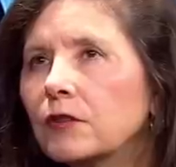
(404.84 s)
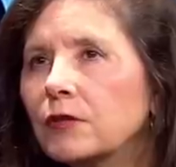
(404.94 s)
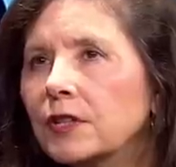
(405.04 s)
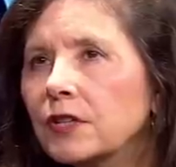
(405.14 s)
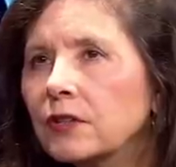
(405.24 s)

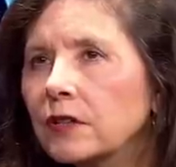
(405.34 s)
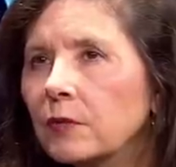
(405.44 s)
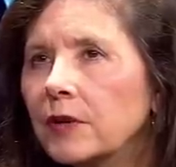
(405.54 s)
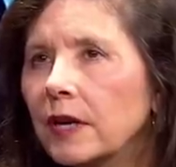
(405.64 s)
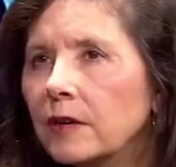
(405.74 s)

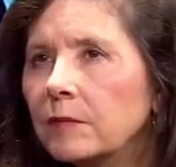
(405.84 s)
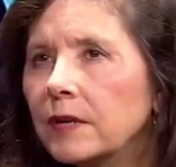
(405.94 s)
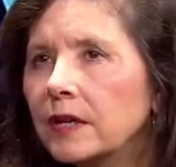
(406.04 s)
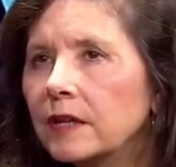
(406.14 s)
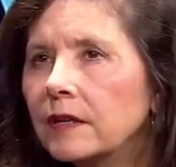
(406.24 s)
traditionally, we had
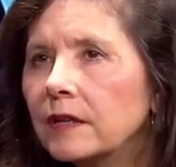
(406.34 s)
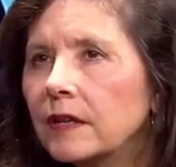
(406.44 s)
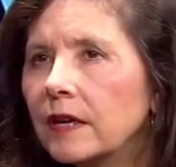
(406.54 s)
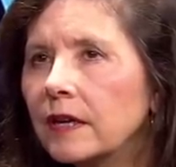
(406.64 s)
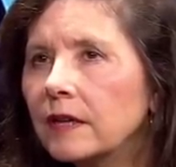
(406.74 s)

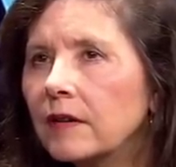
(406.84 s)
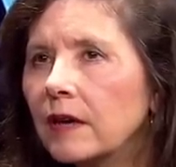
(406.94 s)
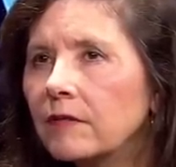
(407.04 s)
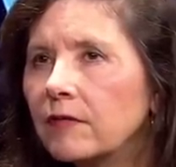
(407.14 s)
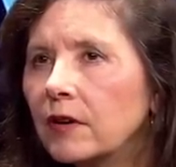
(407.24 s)
been
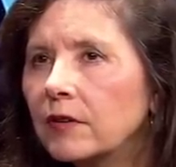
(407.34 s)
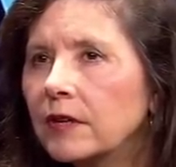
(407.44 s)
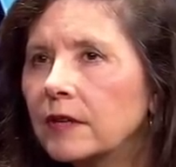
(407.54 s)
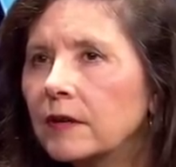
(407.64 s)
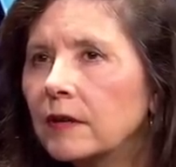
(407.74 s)
a
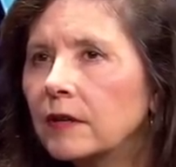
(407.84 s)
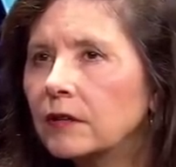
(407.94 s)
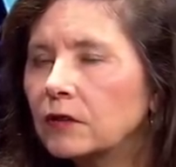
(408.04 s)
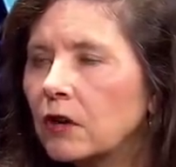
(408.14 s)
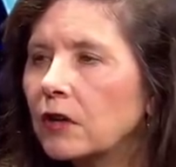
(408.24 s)
very
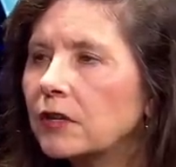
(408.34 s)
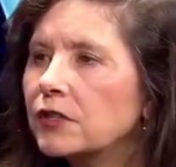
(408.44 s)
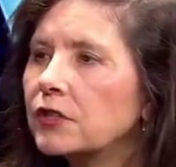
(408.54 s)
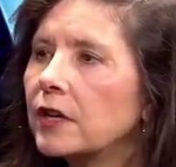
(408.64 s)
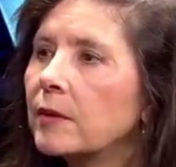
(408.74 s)

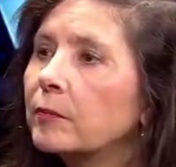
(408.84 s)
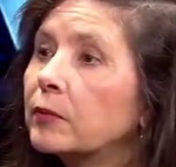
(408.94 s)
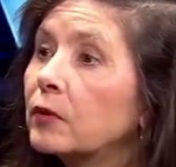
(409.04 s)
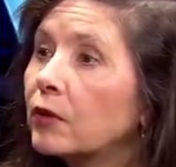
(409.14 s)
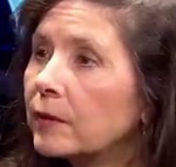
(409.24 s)
large
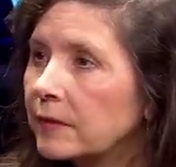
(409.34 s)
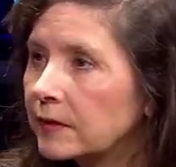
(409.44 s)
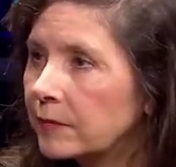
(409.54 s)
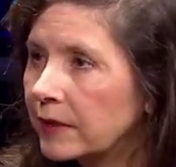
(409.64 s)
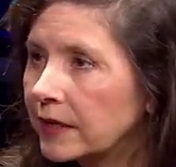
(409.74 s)

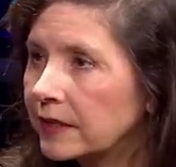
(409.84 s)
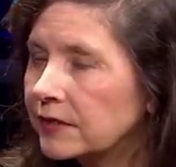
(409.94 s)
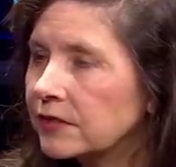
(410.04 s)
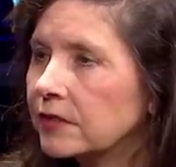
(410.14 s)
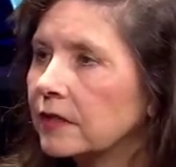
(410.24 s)

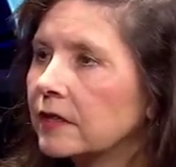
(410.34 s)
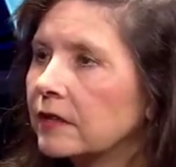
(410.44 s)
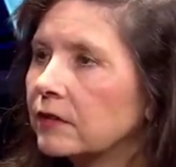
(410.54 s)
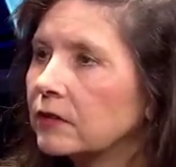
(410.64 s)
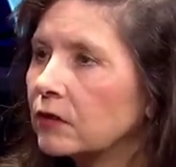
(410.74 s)
employment-based
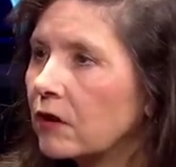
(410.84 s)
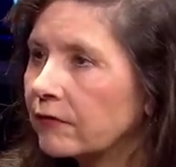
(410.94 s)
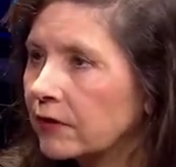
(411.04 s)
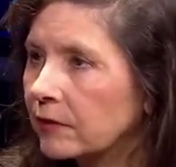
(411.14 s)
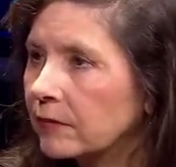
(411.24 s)
law
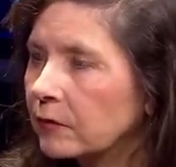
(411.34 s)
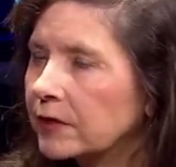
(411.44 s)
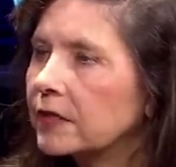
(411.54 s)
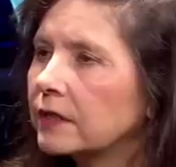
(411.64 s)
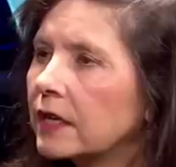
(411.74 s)
firm. We
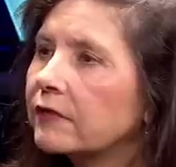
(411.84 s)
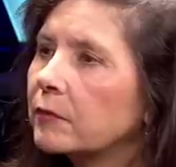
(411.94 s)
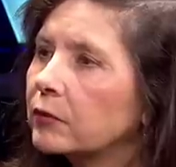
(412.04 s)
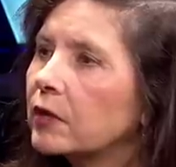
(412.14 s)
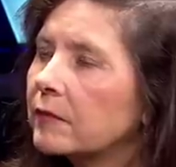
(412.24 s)
did a lot of
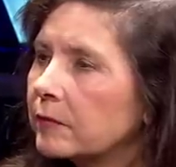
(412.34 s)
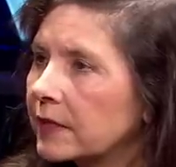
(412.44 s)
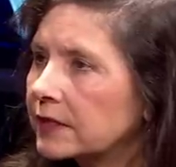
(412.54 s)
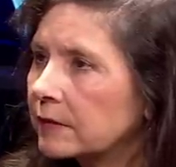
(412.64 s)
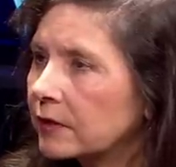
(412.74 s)

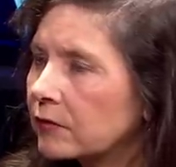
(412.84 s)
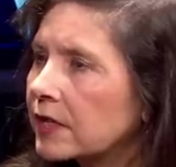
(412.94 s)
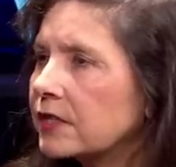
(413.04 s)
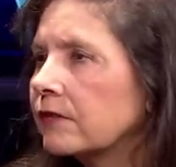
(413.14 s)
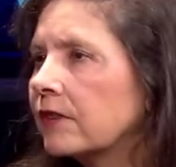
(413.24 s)
employment-based
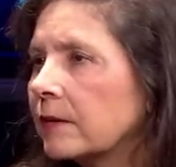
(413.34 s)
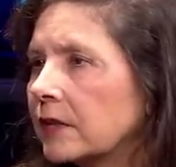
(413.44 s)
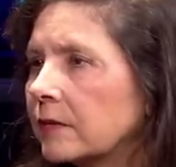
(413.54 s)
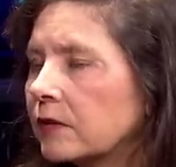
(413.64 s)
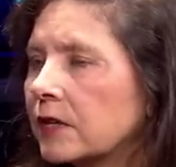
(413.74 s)
immigration,
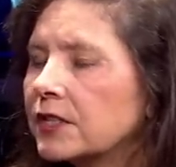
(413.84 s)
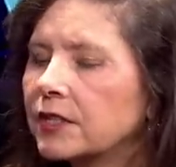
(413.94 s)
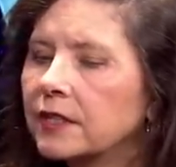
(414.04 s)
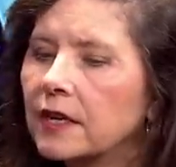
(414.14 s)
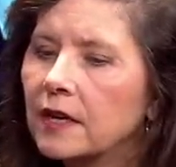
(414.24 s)
family
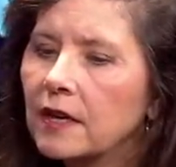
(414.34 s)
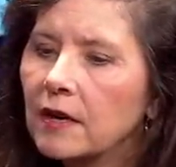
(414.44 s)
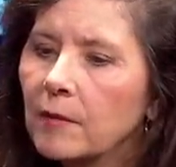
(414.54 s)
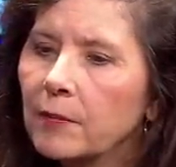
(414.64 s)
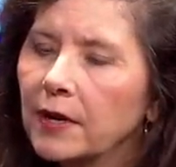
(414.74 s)
immigration.
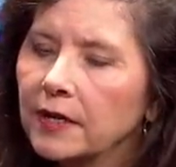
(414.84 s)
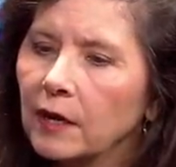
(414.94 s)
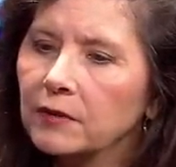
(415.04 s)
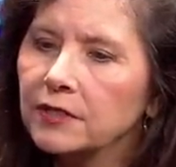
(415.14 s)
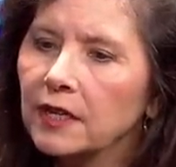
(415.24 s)
But
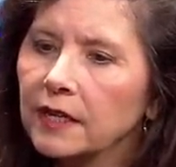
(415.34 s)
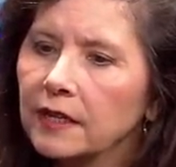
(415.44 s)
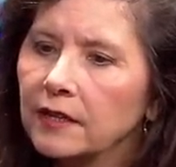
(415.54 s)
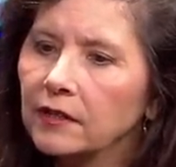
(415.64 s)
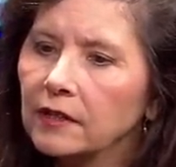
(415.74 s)
I would
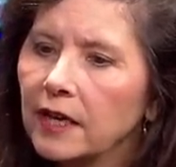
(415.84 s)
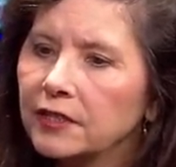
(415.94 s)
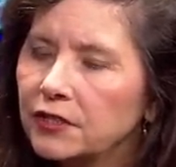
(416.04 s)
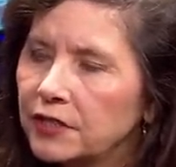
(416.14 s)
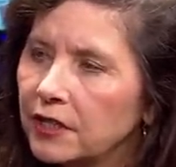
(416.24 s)
say in the
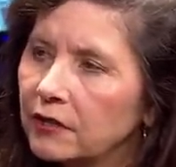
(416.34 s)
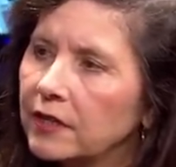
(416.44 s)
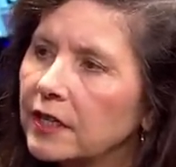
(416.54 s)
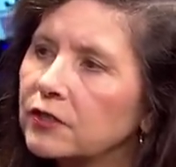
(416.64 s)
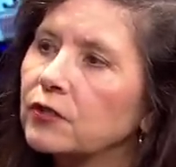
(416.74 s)
last year,
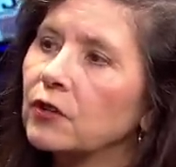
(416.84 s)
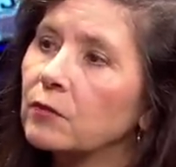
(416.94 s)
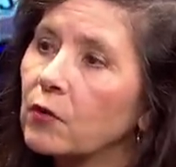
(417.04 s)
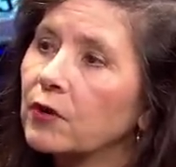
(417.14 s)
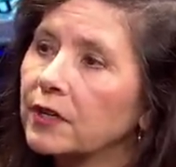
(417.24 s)
it has
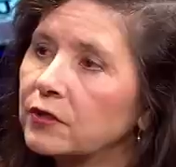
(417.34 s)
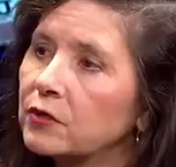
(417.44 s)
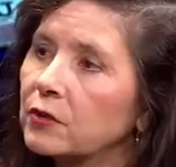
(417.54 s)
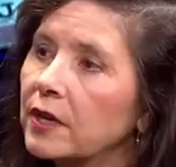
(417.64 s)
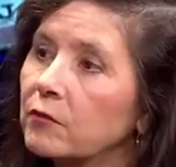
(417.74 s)
turned more
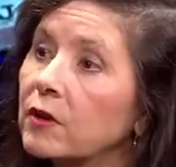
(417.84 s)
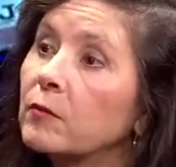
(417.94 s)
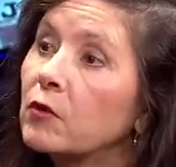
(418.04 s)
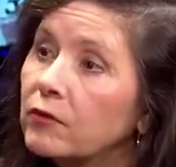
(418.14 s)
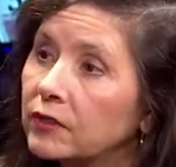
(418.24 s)
into a
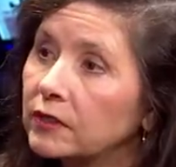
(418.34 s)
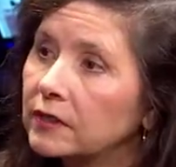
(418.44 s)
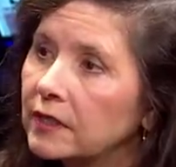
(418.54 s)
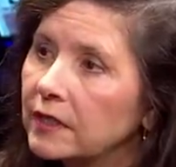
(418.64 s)
removal